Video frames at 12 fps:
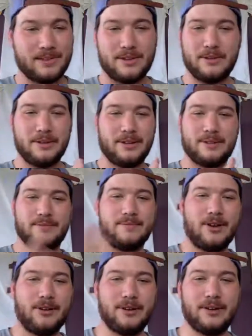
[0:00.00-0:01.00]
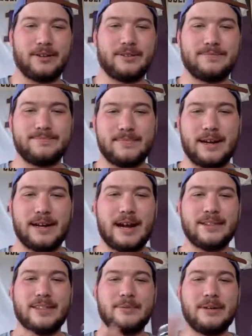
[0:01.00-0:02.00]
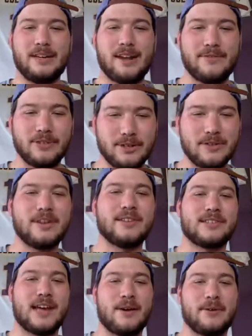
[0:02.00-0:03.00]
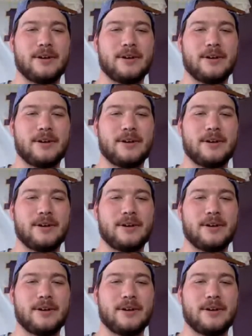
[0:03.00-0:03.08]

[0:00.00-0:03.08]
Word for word: it's all good, all good. I, I think we need to have a goodness hour,